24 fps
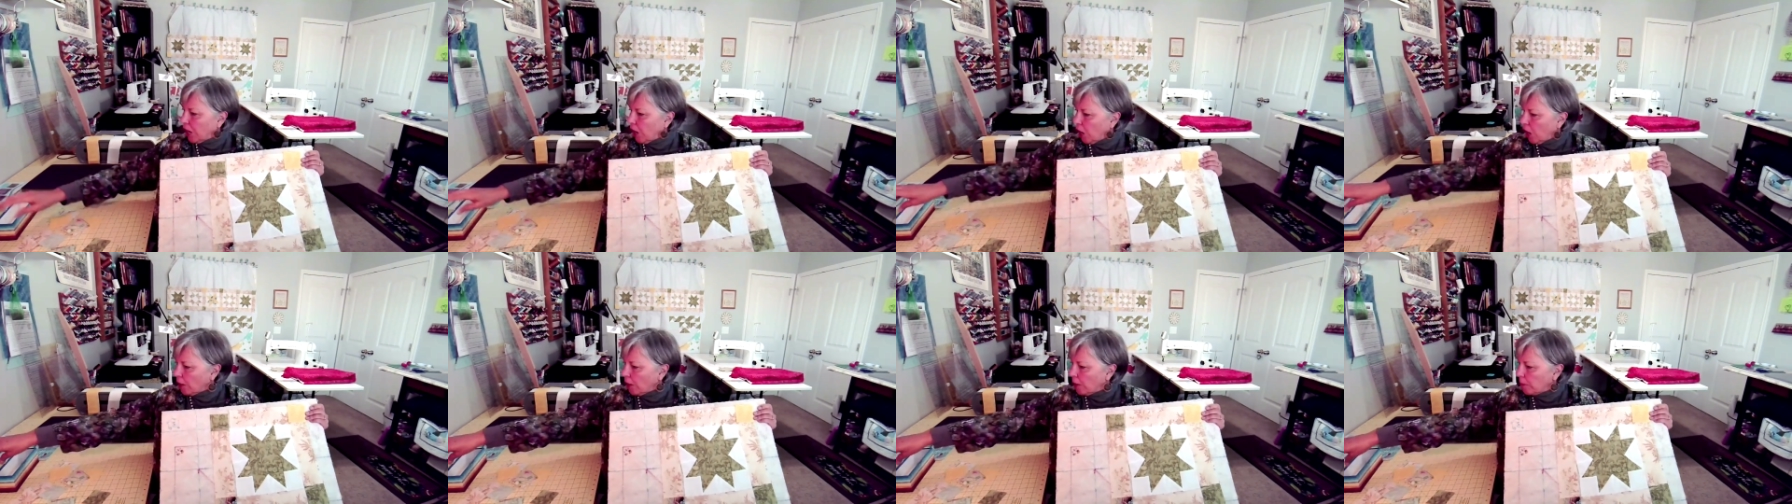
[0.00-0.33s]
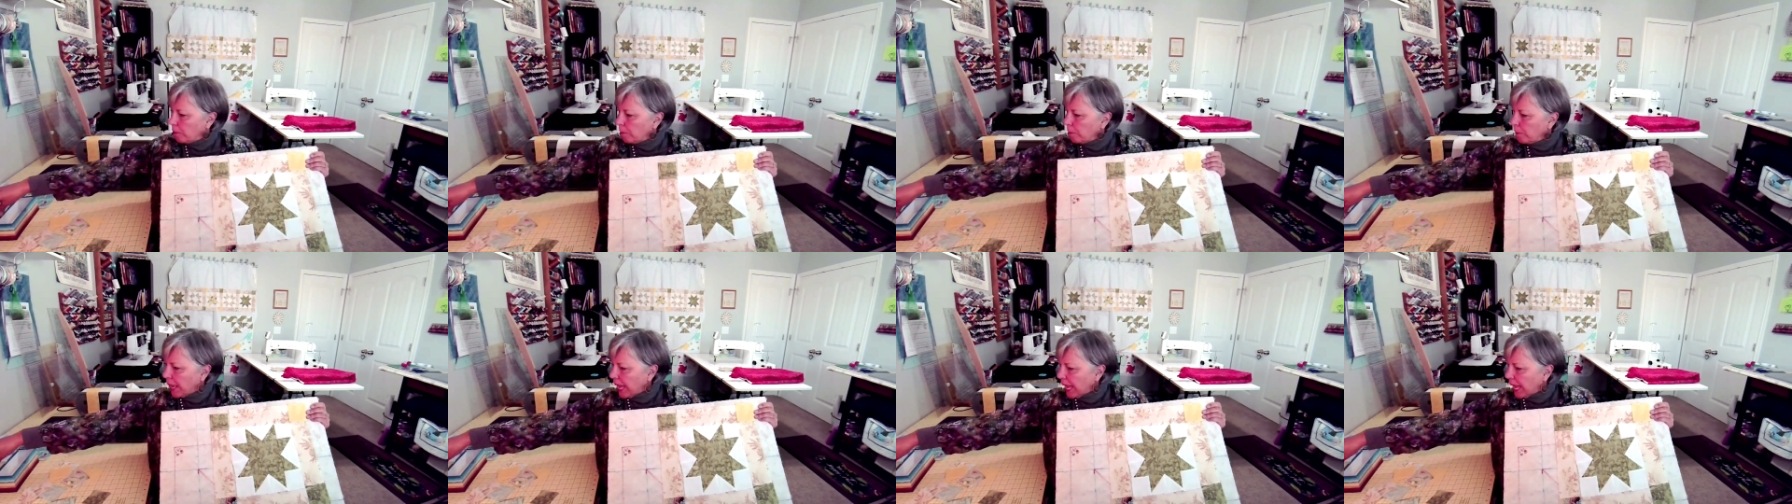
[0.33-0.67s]

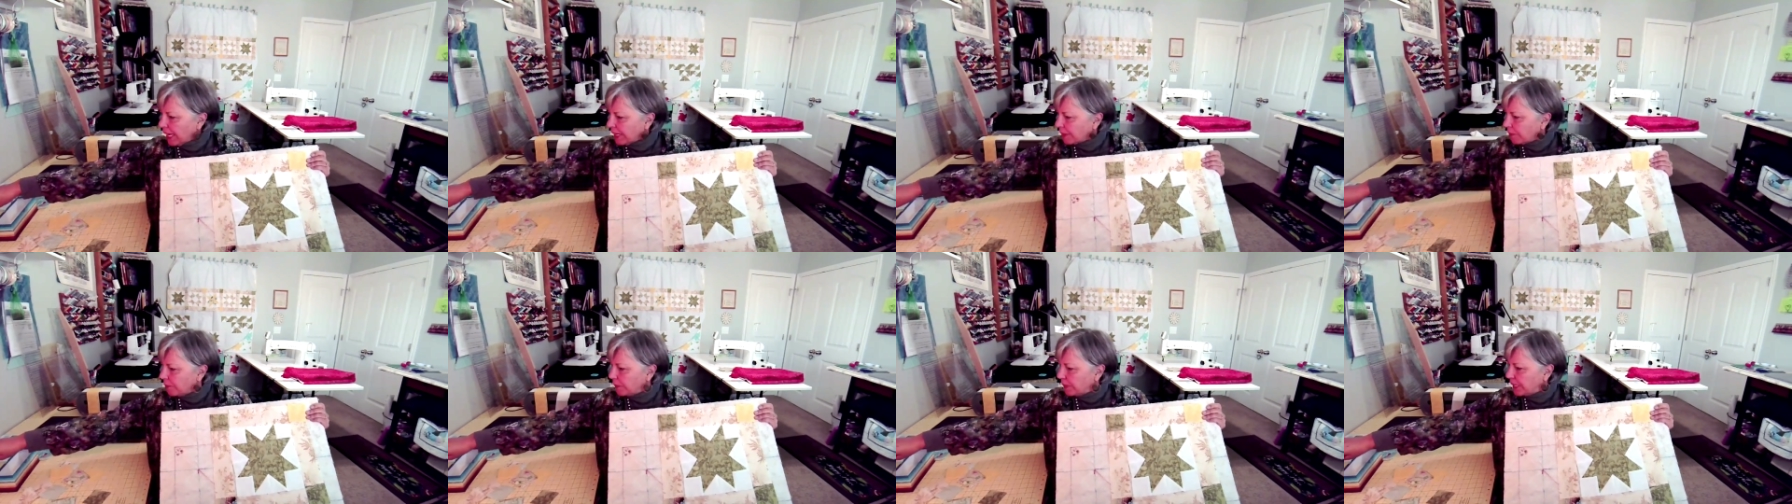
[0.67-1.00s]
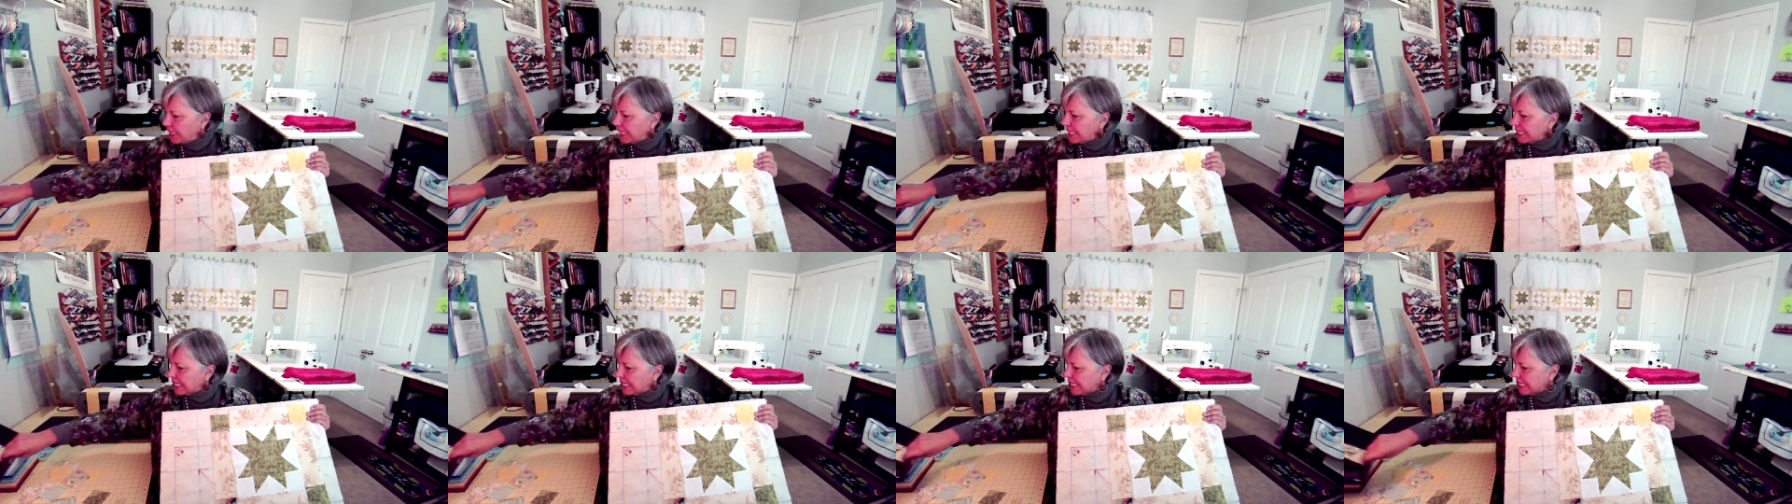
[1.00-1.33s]
our back
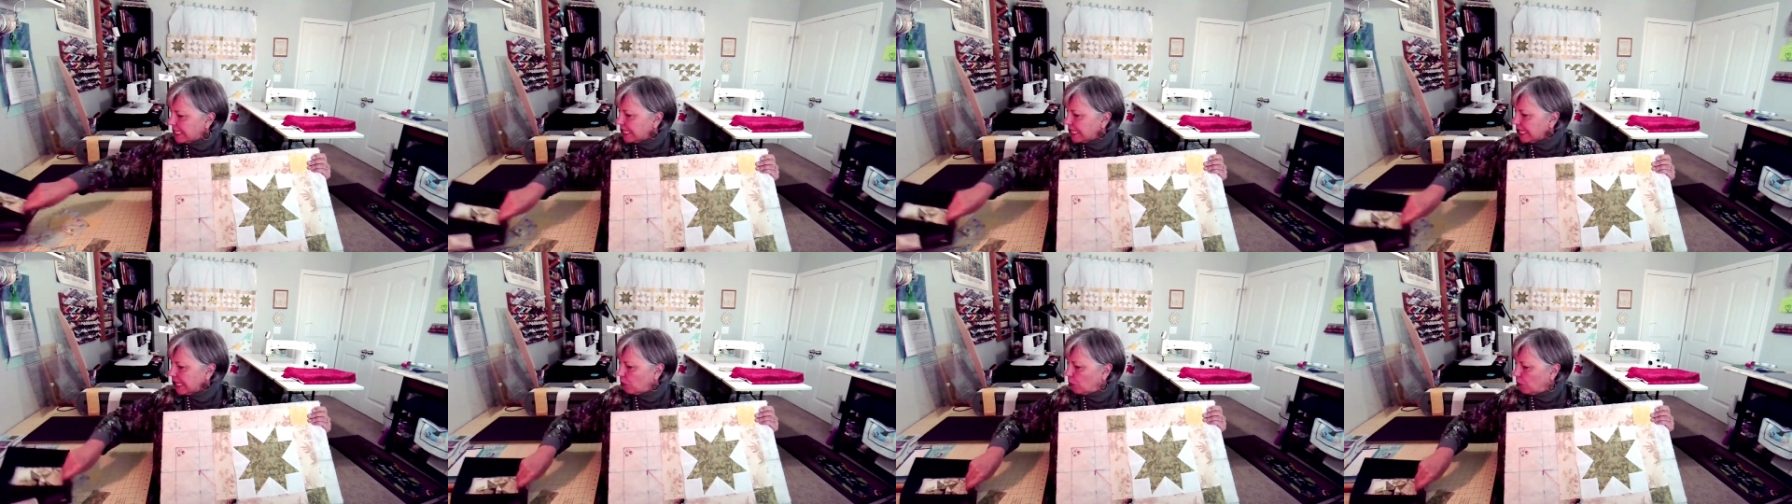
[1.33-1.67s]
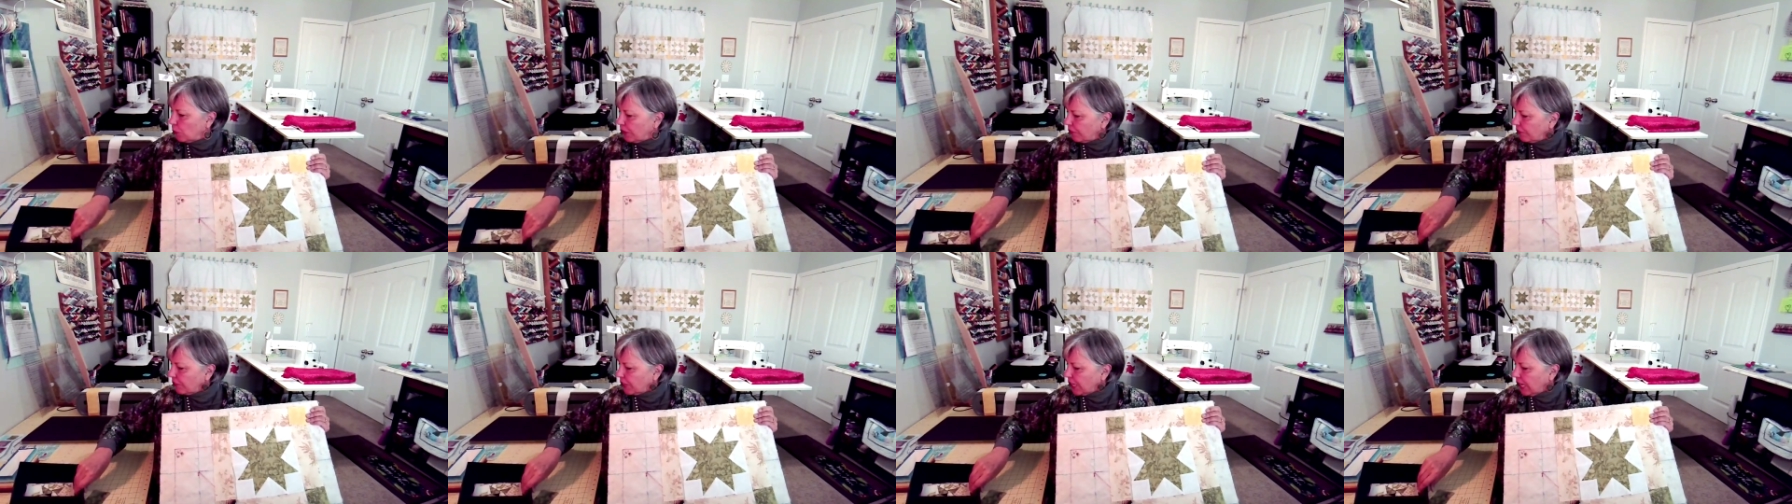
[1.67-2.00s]
pieces that
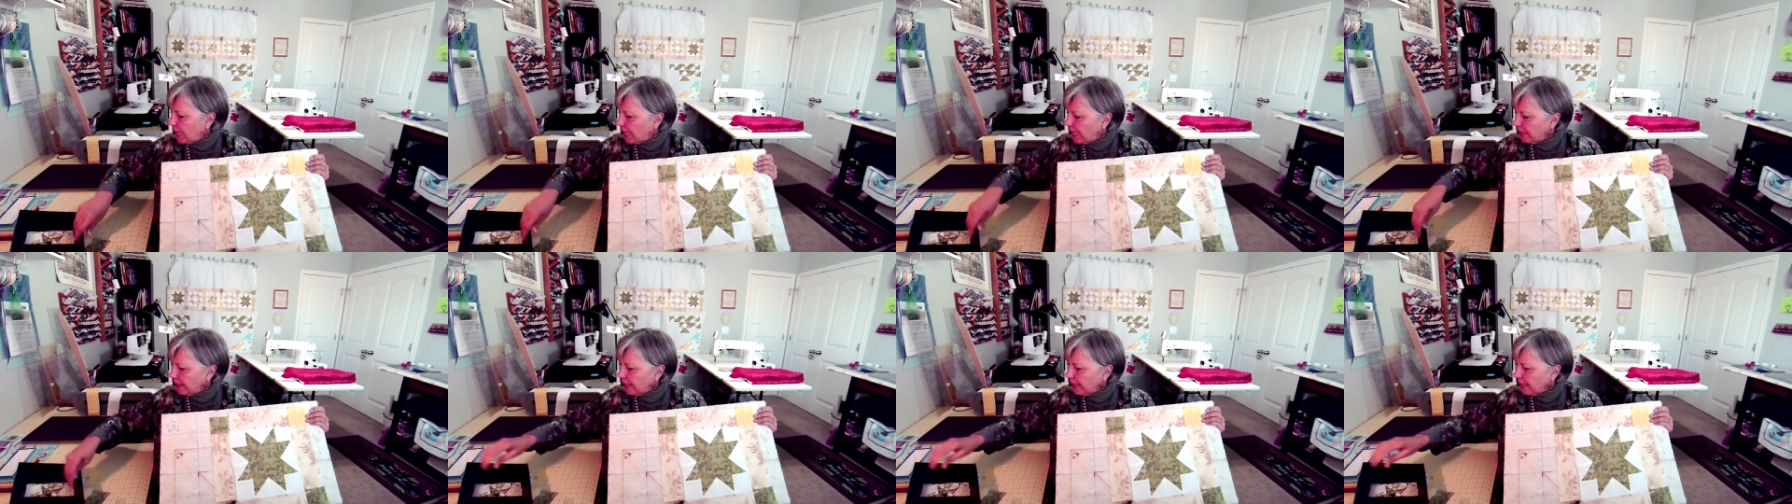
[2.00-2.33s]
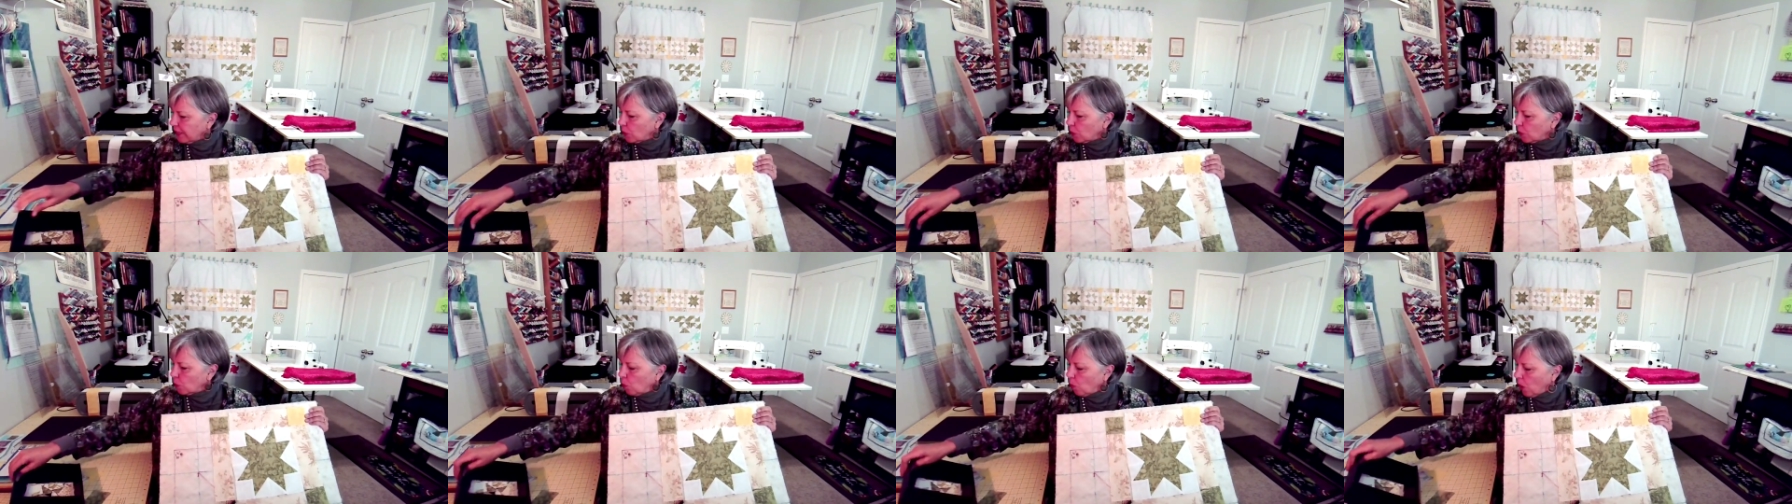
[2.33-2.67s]
we've cut
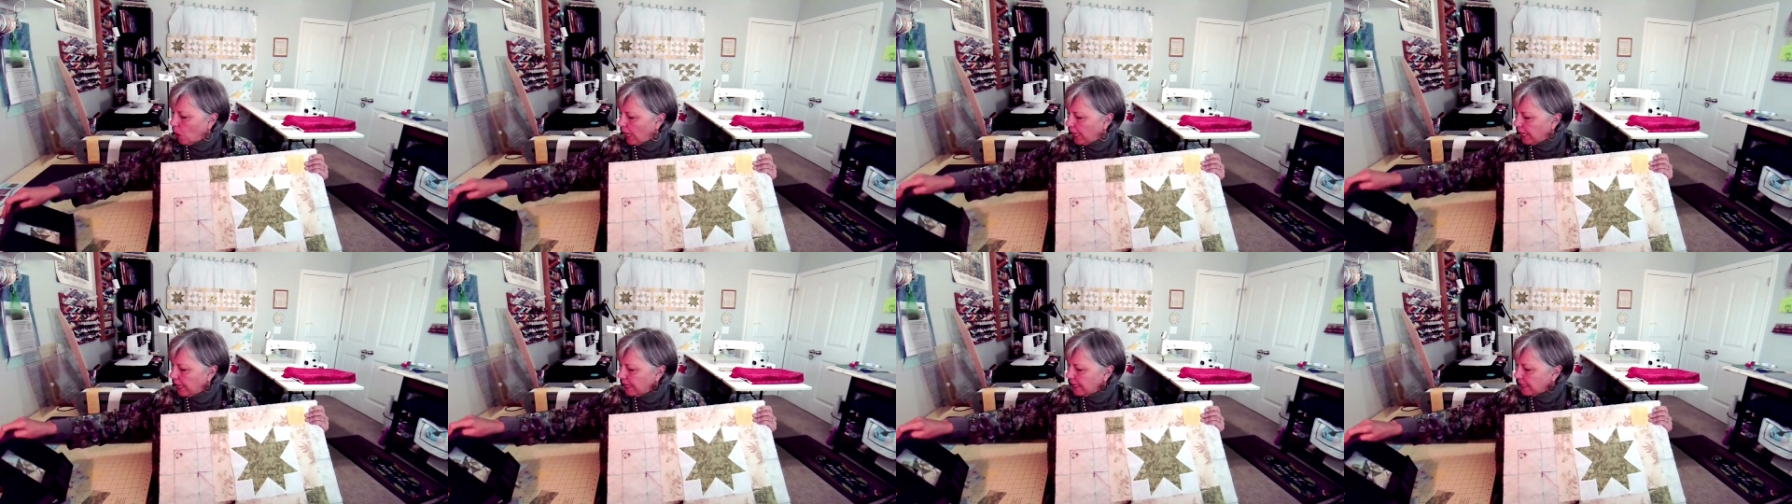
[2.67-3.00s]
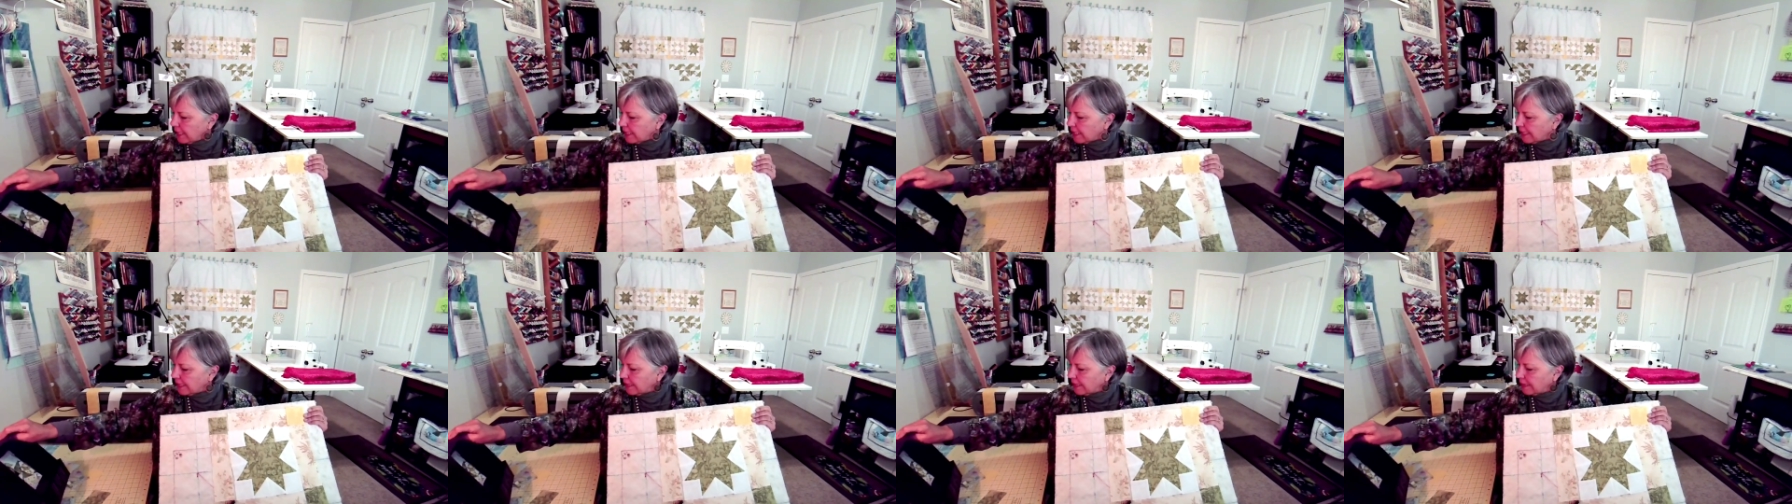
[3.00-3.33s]
that are
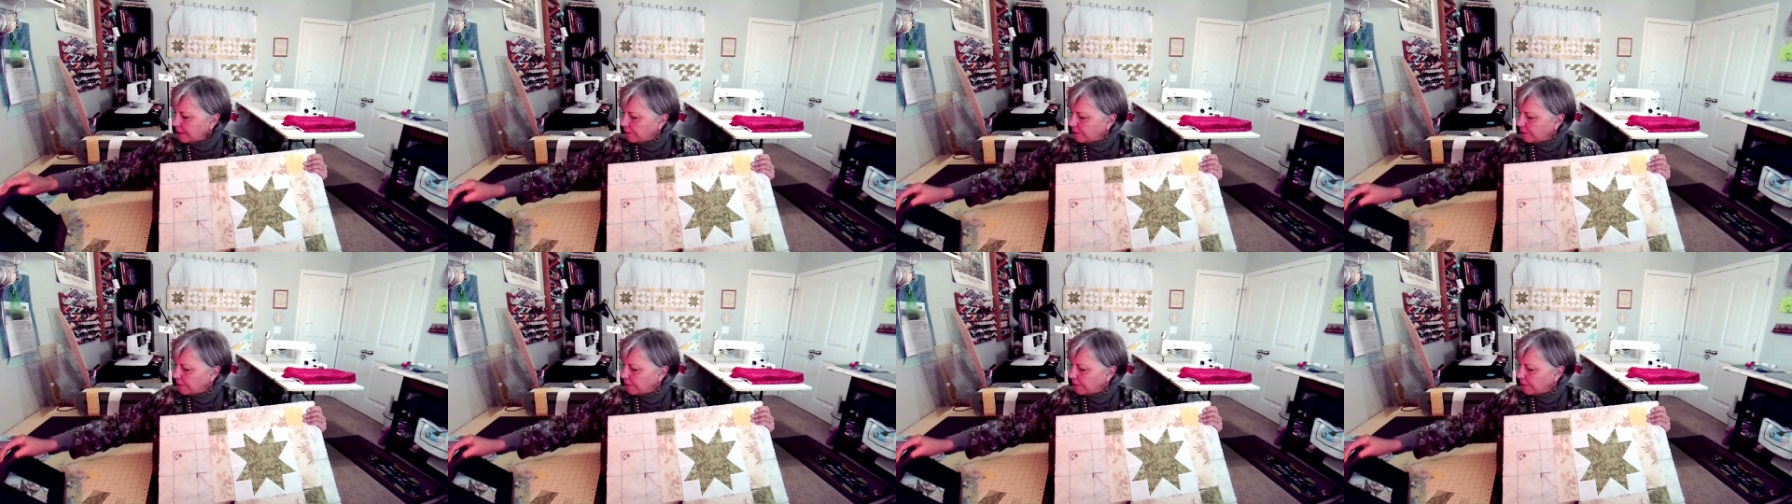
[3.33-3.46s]
white,